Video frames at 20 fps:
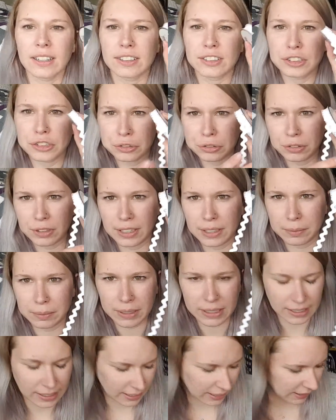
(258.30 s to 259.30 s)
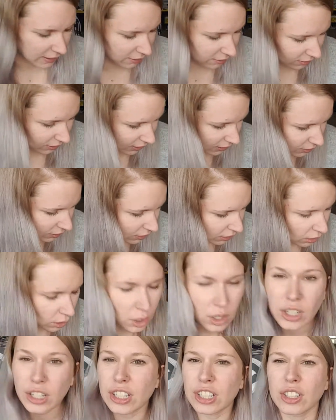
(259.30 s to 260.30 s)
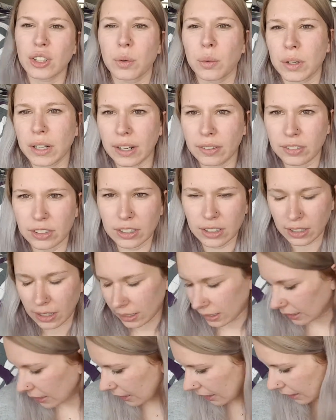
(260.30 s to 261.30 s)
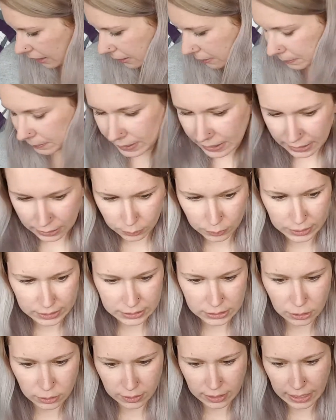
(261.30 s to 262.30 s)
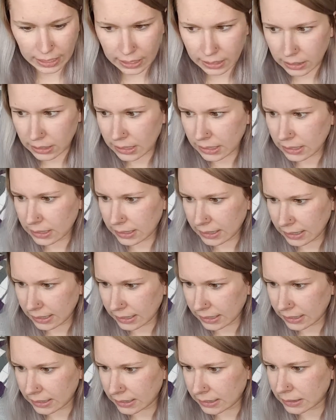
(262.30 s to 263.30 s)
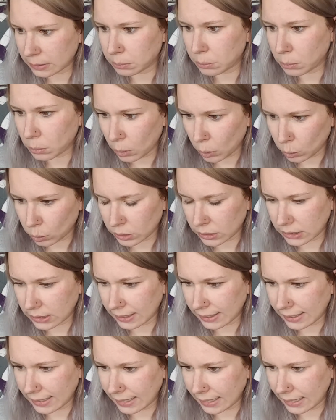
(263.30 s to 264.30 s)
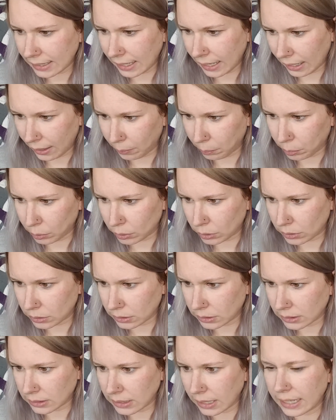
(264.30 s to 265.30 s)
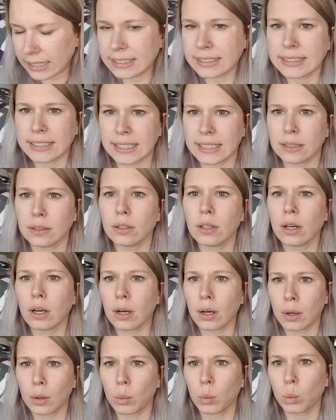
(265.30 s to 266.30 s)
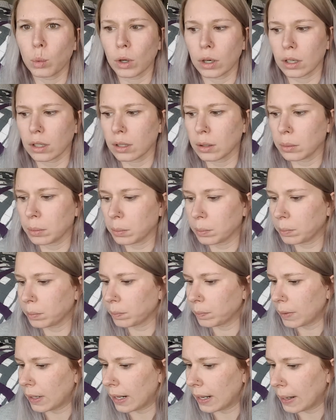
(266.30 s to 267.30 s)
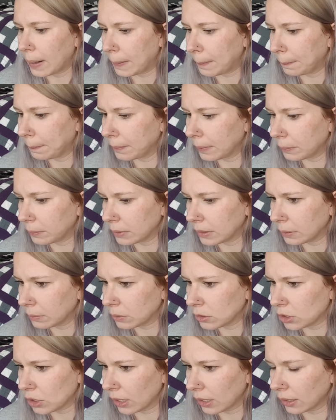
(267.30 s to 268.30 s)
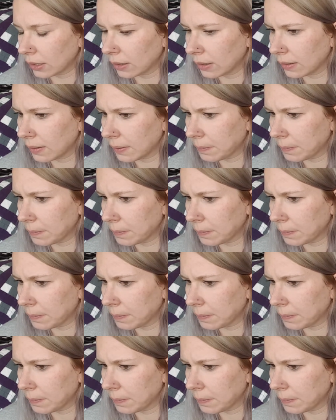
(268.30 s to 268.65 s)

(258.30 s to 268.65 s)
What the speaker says: trim in there and, you know, whatever. Anyway, so that is mostly April's. I did work, let me double check.